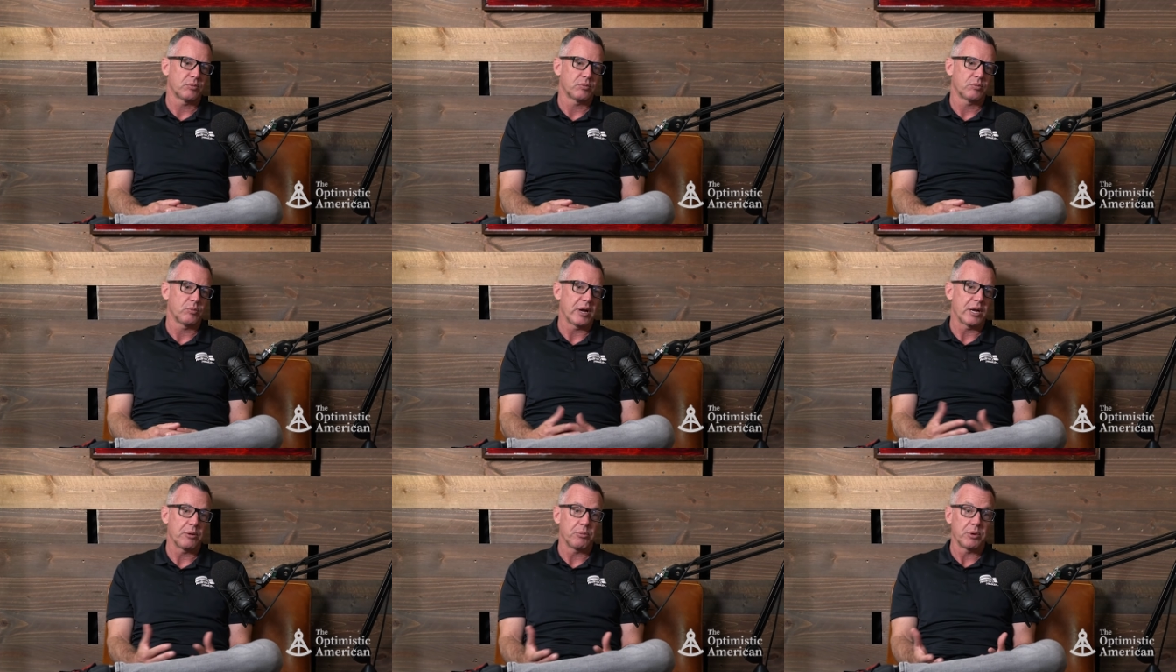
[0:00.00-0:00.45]

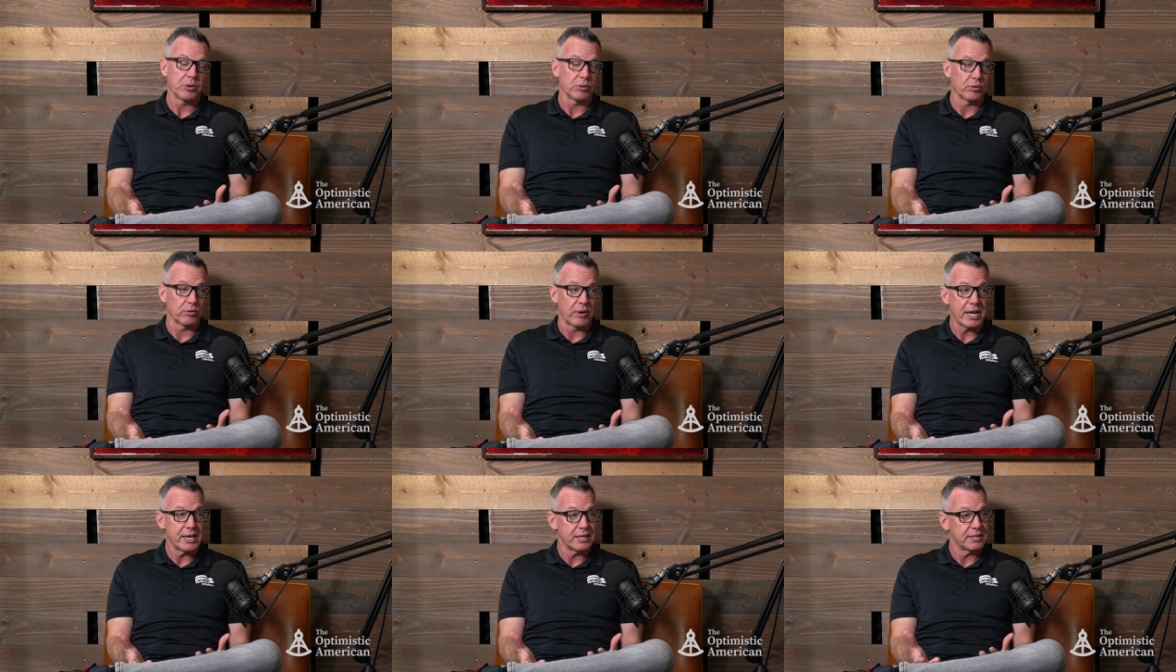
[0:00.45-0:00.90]
way we were
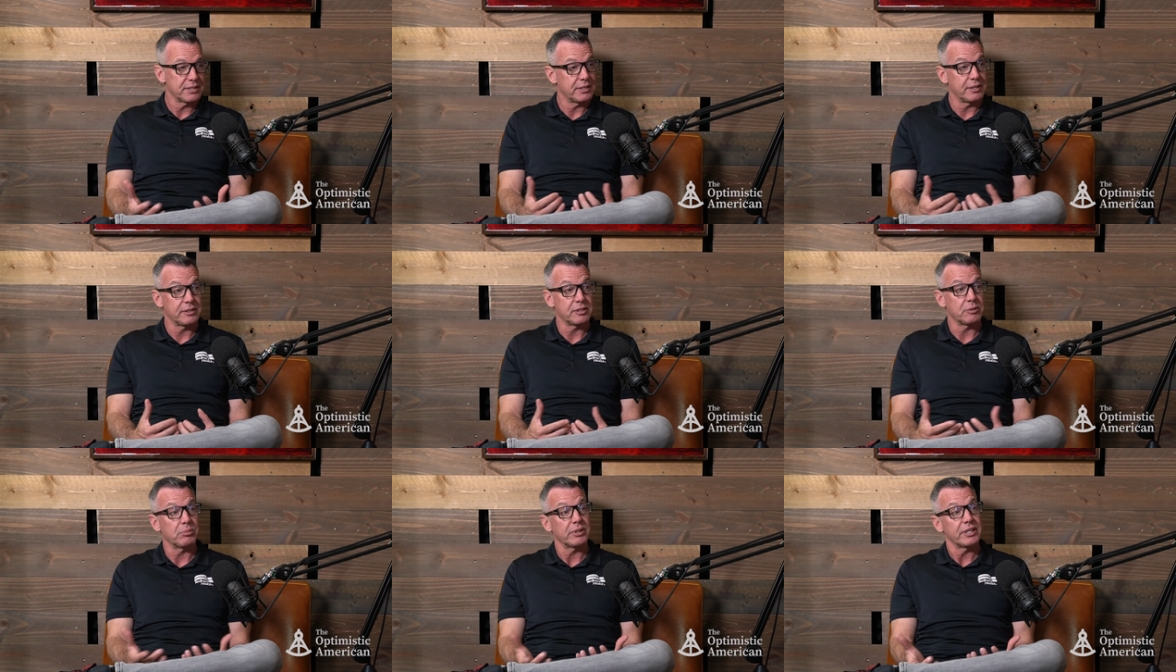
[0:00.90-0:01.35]
raised
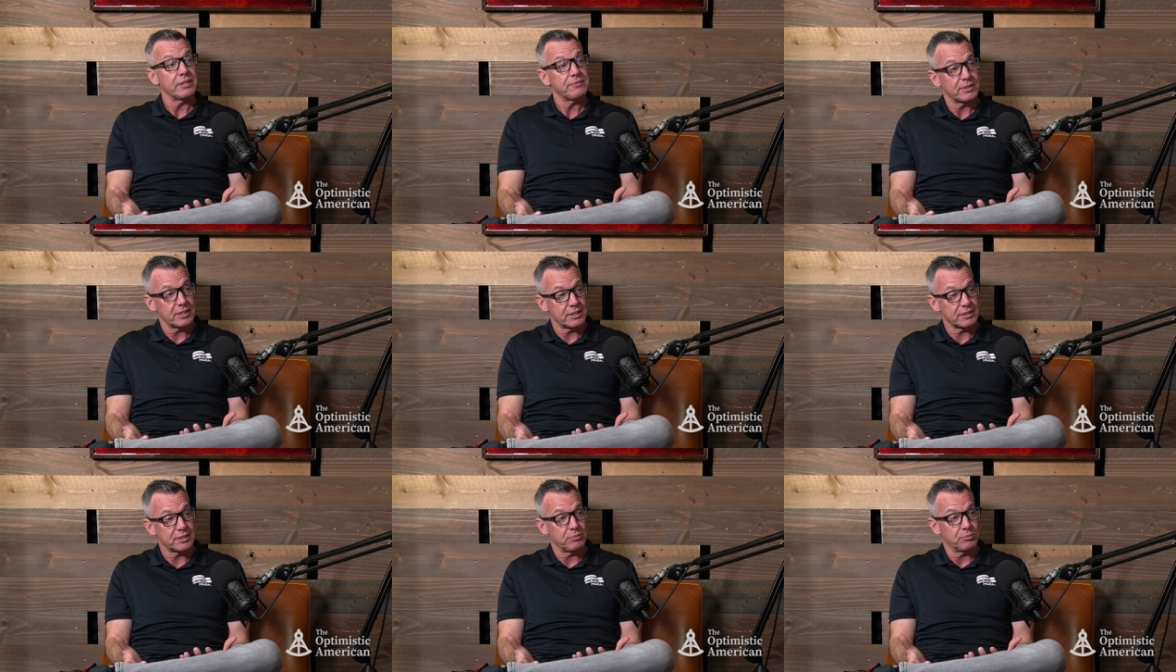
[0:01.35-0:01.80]
and the belief
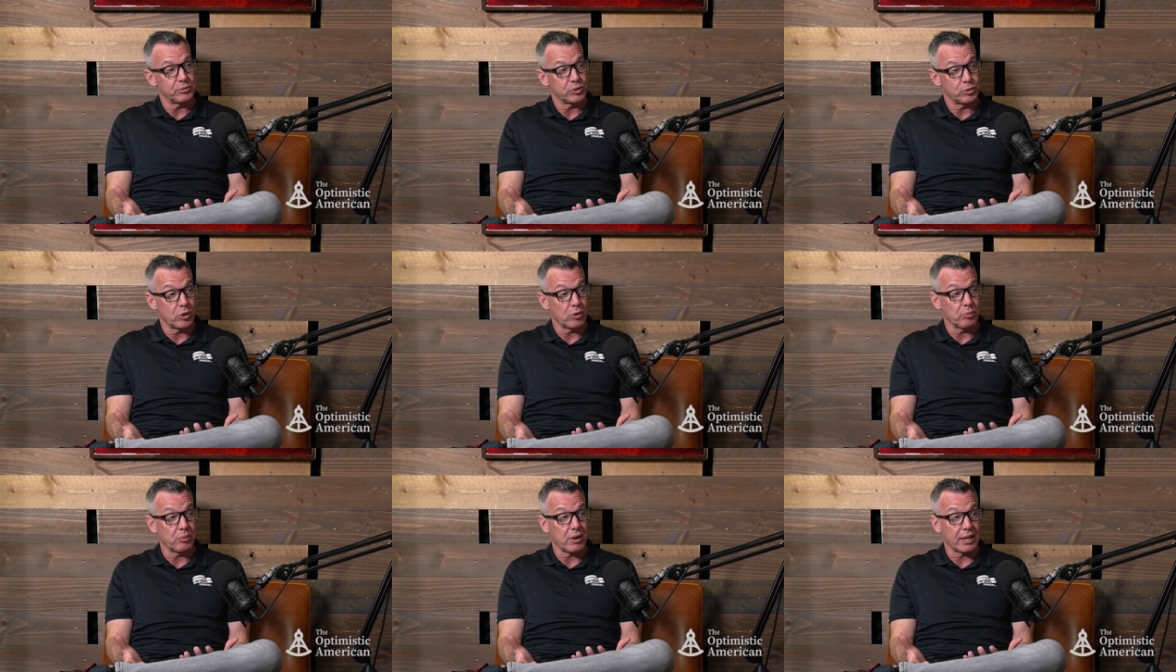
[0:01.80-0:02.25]
systems we
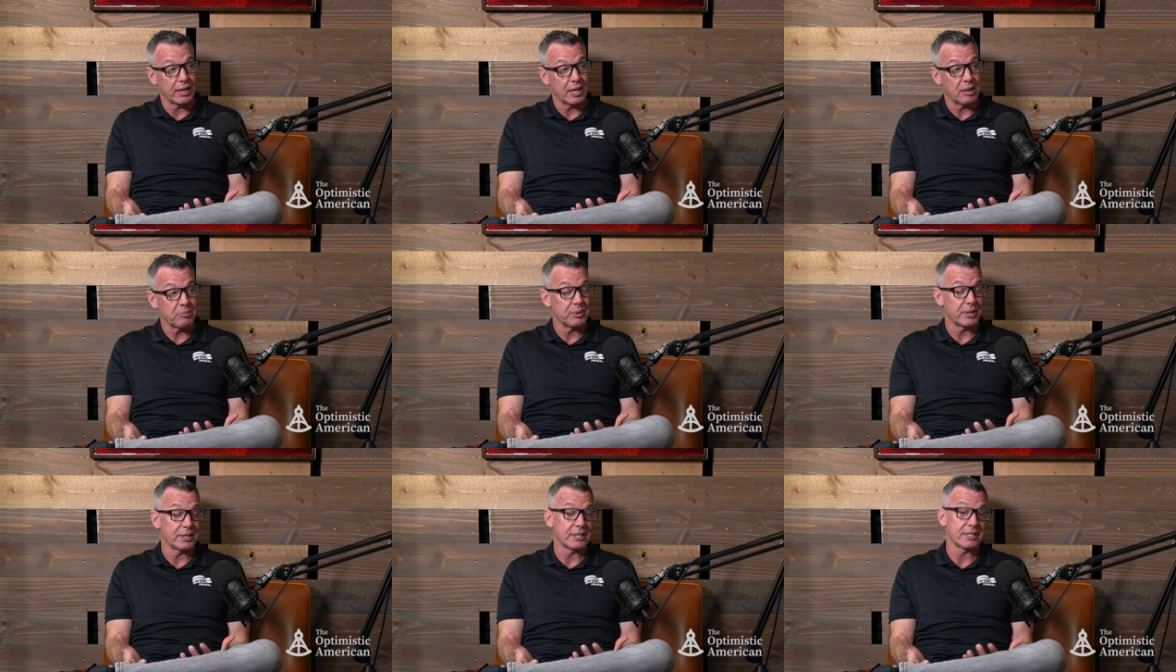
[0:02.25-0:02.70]
were brought
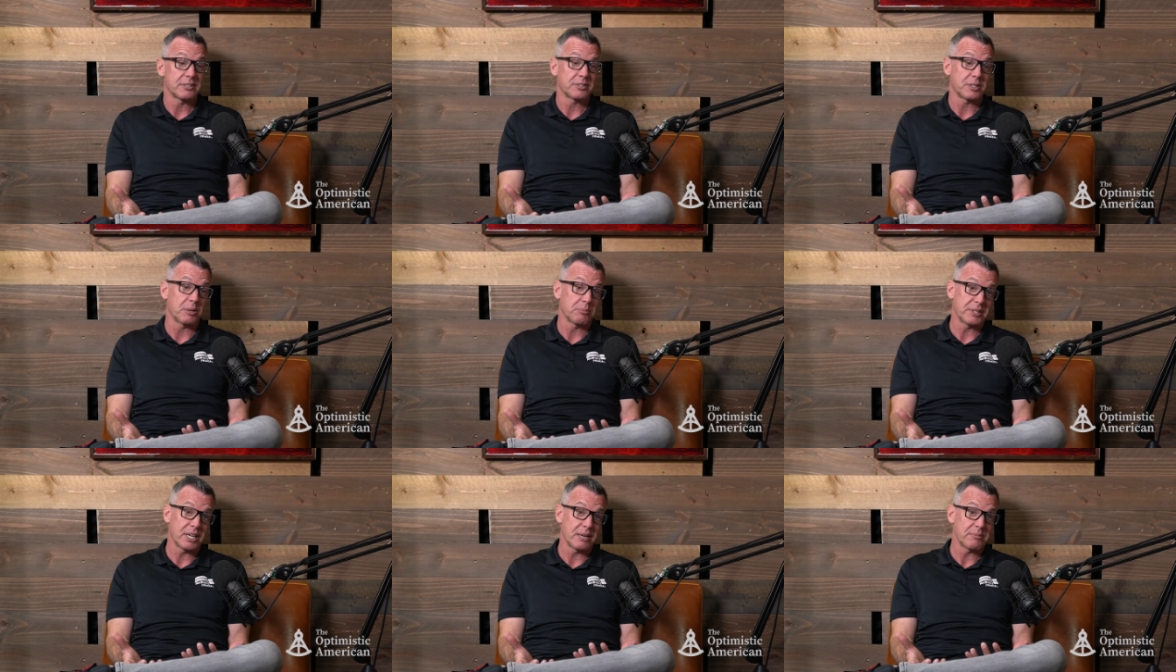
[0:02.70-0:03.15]
up in is
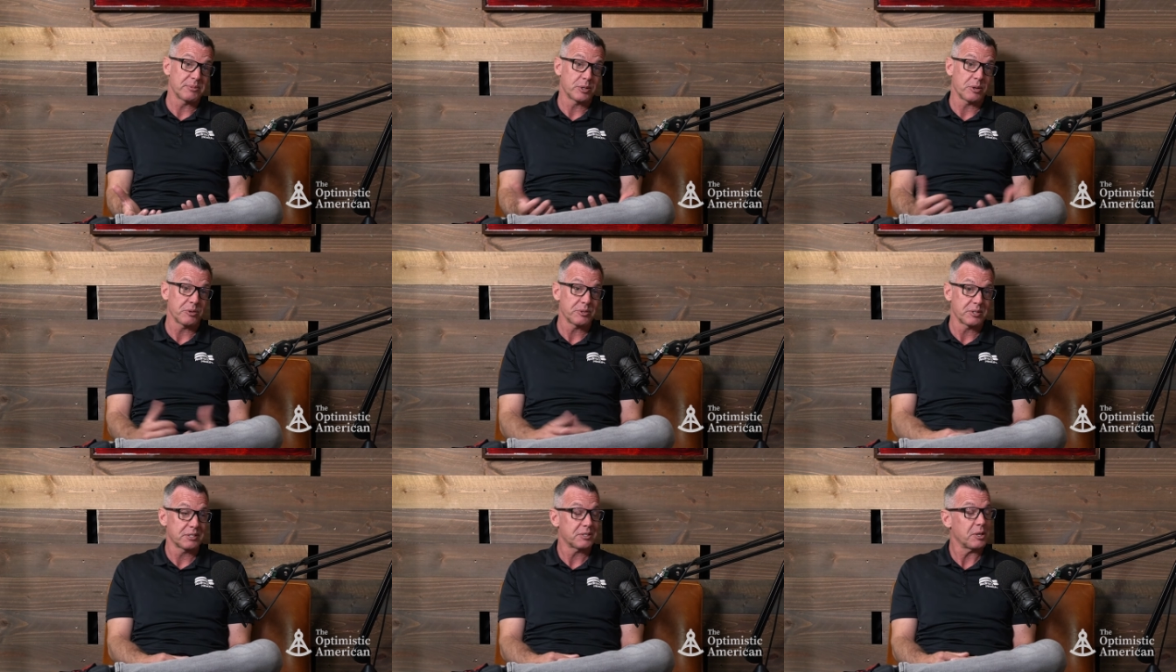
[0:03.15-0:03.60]
sometimes
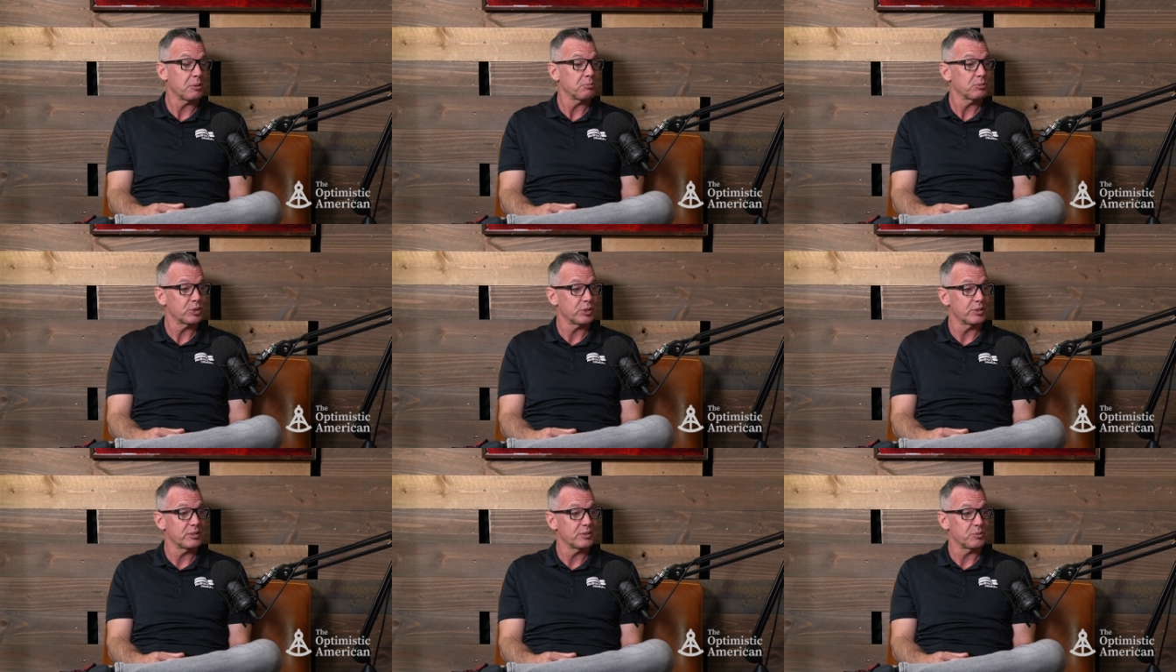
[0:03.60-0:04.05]
those
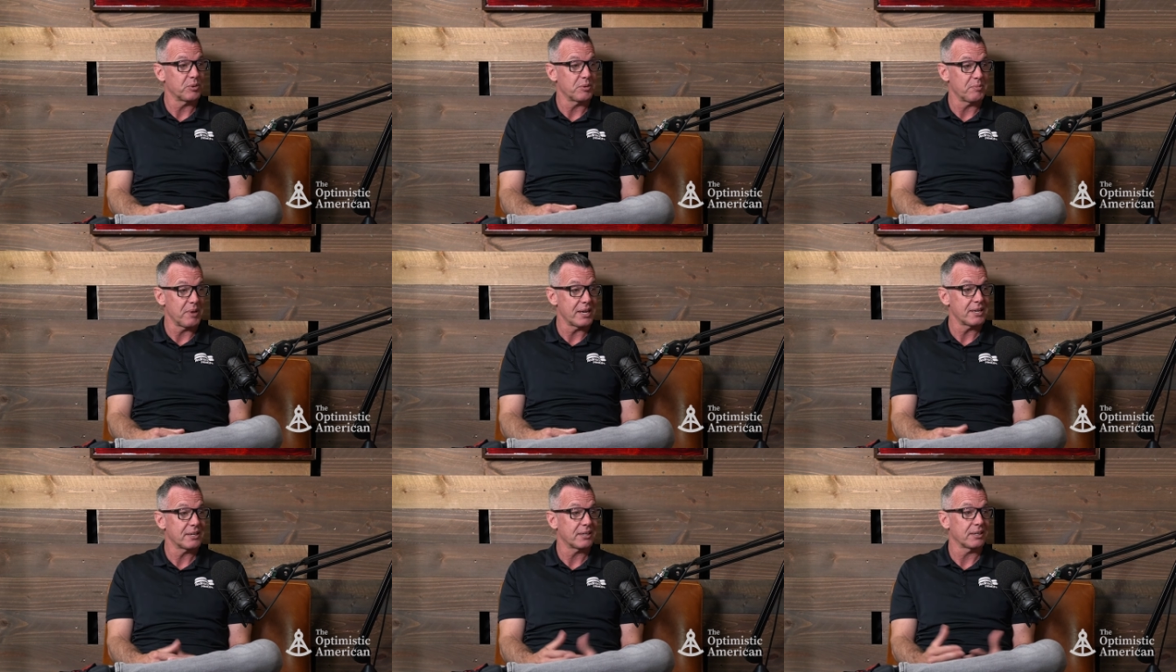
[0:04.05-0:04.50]
assumptions we
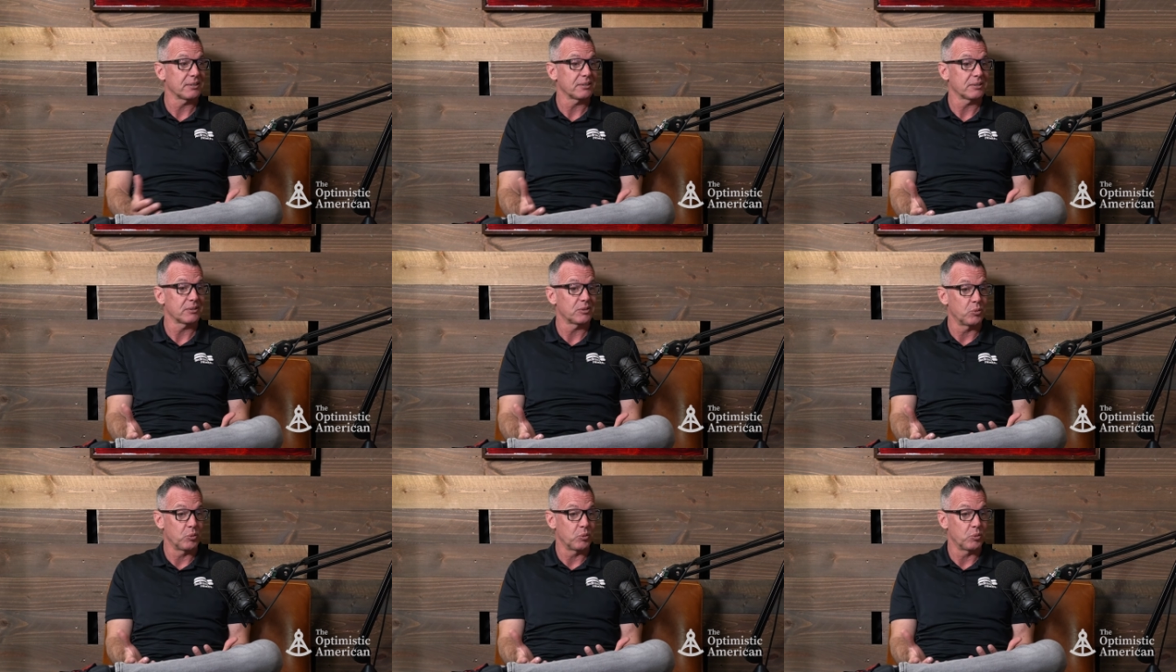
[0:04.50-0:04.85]
make are